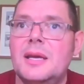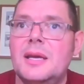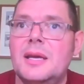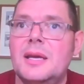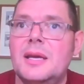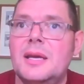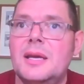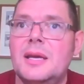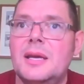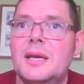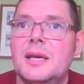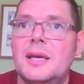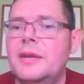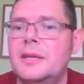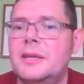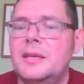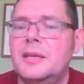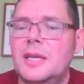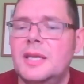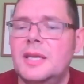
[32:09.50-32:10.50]
carve in.
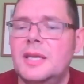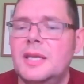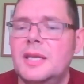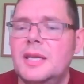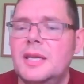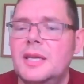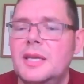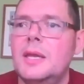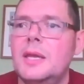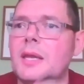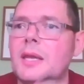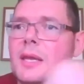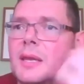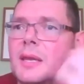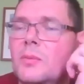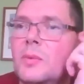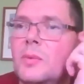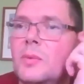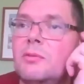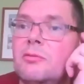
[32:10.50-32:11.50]

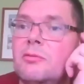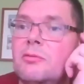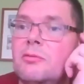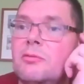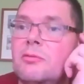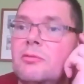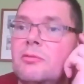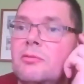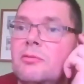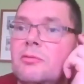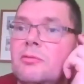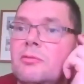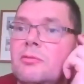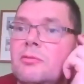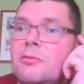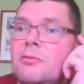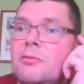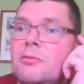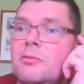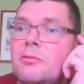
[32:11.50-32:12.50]
We rear all our young
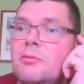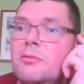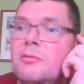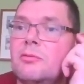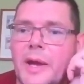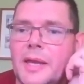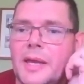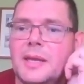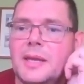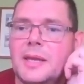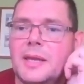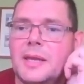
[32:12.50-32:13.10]
stock away,